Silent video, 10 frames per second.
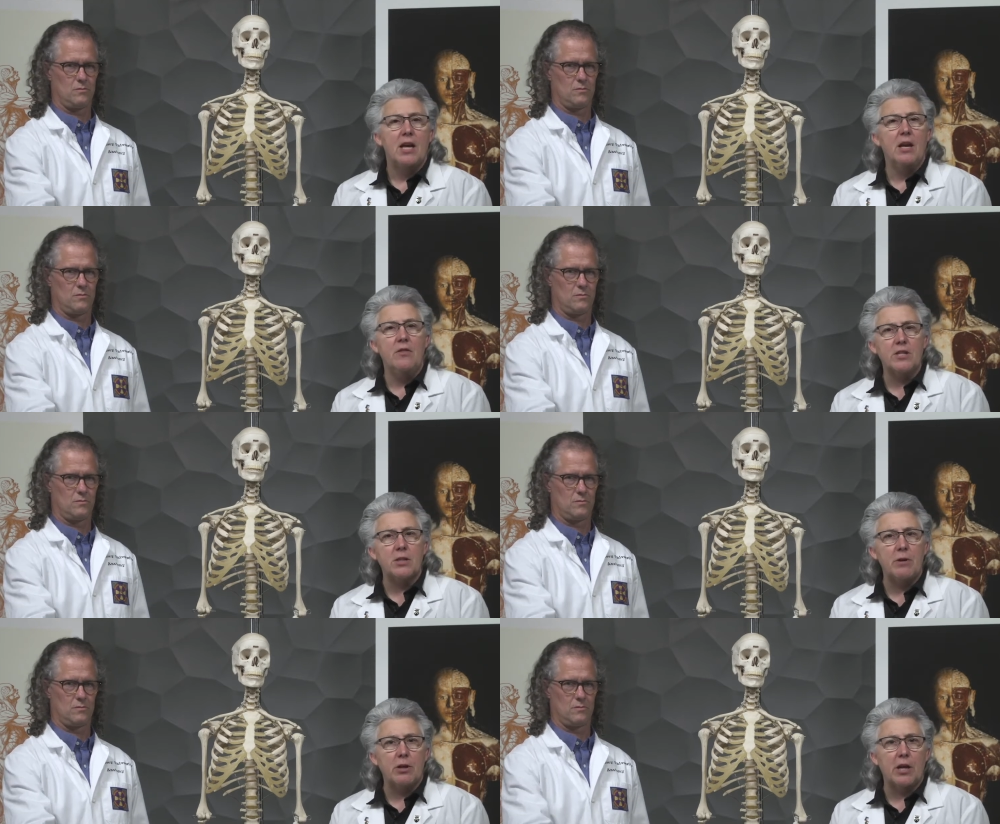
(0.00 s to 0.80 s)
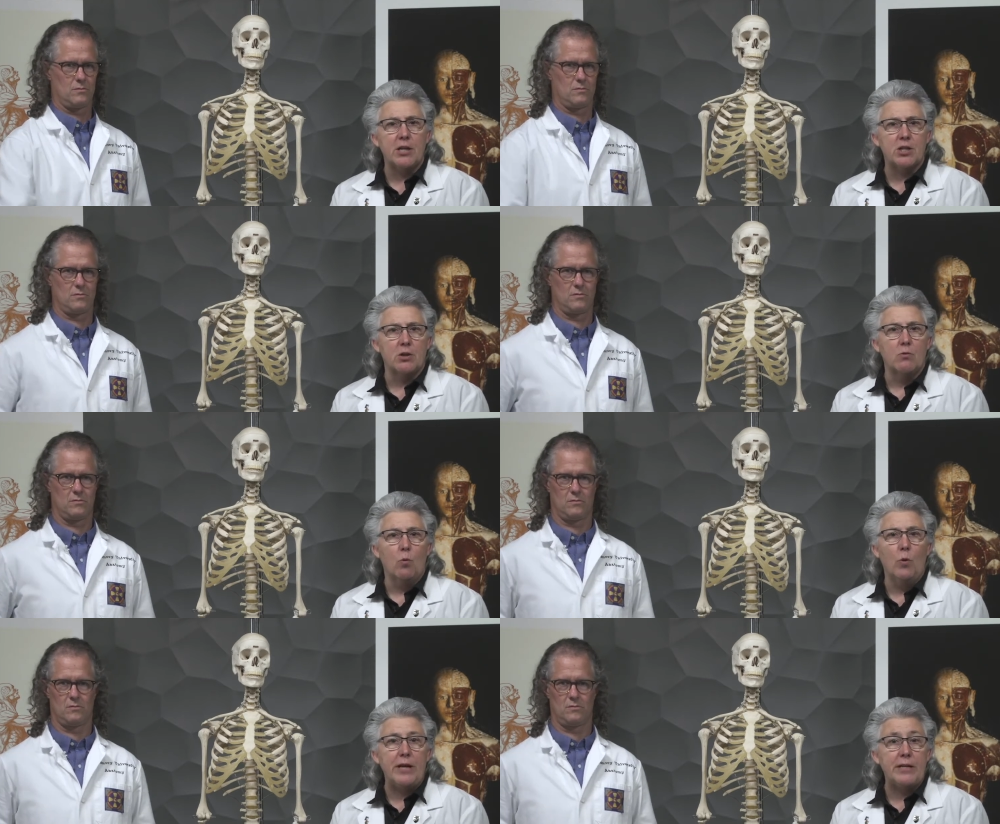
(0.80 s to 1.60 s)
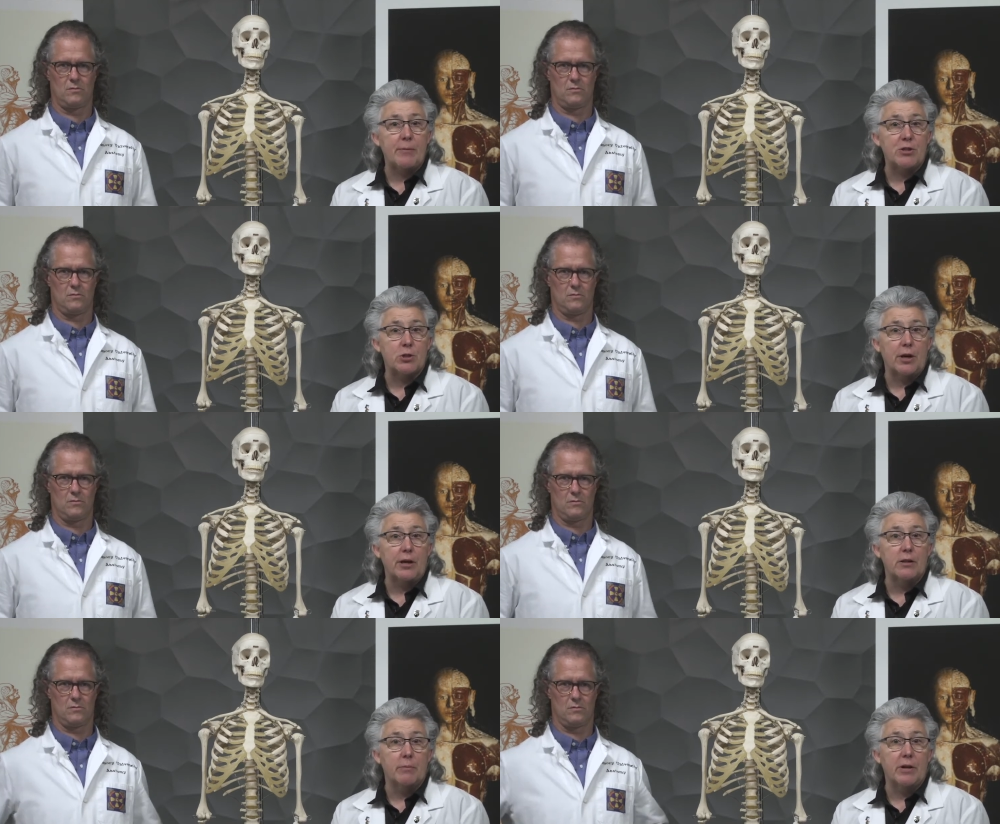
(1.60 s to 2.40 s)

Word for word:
Speaker 1: In this communication, we demonstrate the